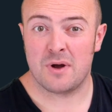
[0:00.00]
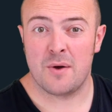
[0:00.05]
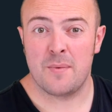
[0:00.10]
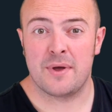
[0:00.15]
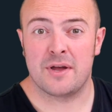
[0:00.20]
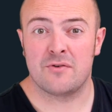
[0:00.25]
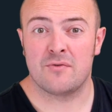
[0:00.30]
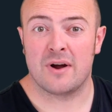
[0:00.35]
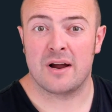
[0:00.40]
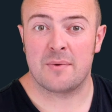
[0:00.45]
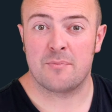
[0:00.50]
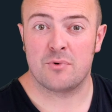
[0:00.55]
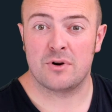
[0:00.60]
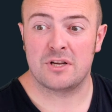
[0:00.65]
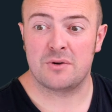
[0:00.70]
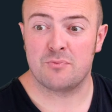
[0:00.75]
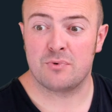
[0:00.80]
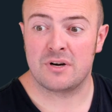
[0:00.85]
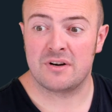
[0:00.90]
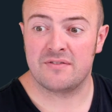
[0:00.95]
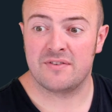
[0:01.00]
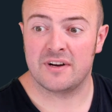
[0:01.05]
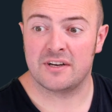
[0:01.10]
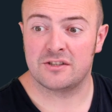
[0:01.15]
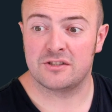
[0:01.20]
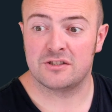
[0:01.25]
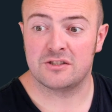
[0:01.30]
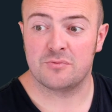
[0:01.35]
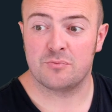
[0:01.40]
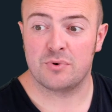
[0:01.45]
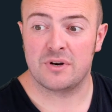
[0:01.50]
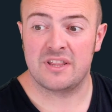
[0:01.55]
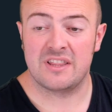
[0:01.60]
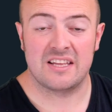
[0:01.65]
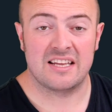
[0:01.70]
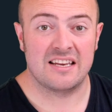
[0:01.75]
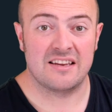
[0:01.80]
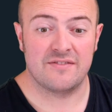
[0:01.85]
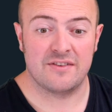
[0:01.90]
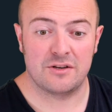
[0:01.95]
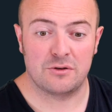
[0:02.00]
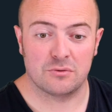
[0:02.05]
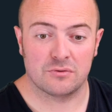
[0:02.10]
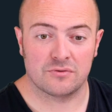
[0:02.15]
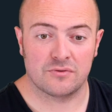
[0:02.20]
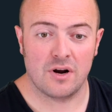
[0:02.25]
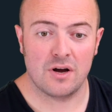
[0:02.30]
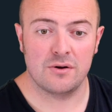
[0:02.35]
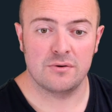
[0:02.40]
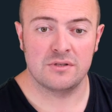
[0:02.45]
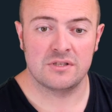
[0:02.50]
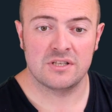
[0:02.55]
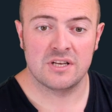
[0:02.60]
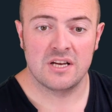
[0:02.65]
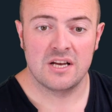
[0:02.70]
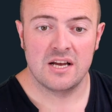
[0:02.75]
we could write a pretty print function to print the individual rows.